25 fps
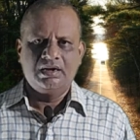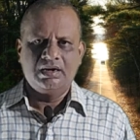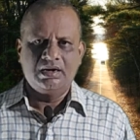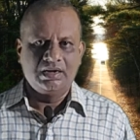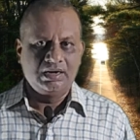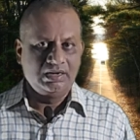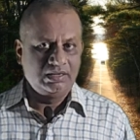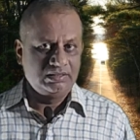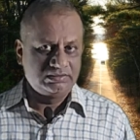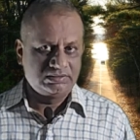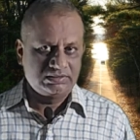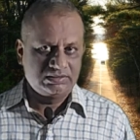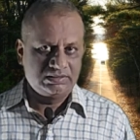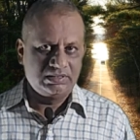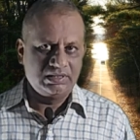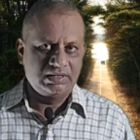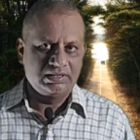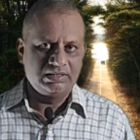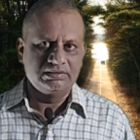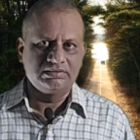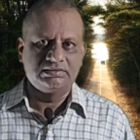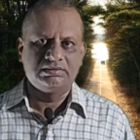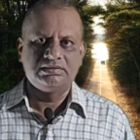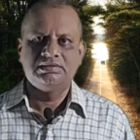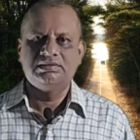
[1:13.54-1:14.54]
At least
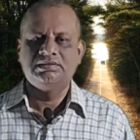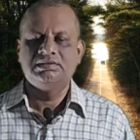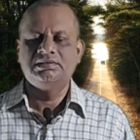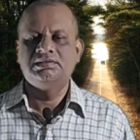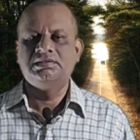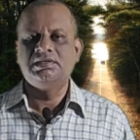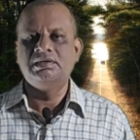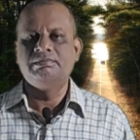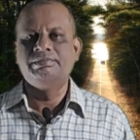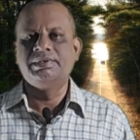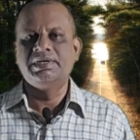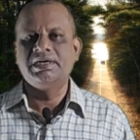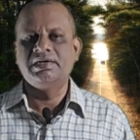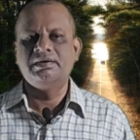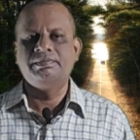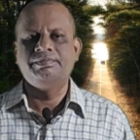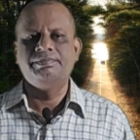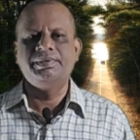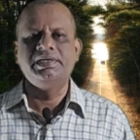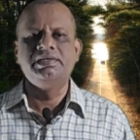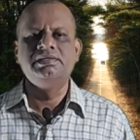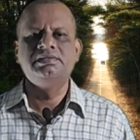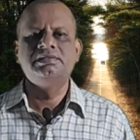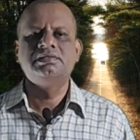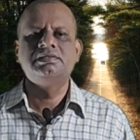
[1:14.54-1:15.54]
that is temporary
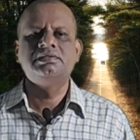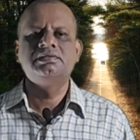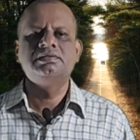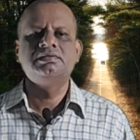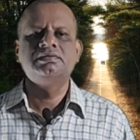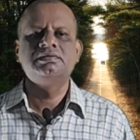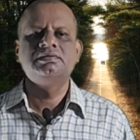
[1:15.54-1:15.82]
peace.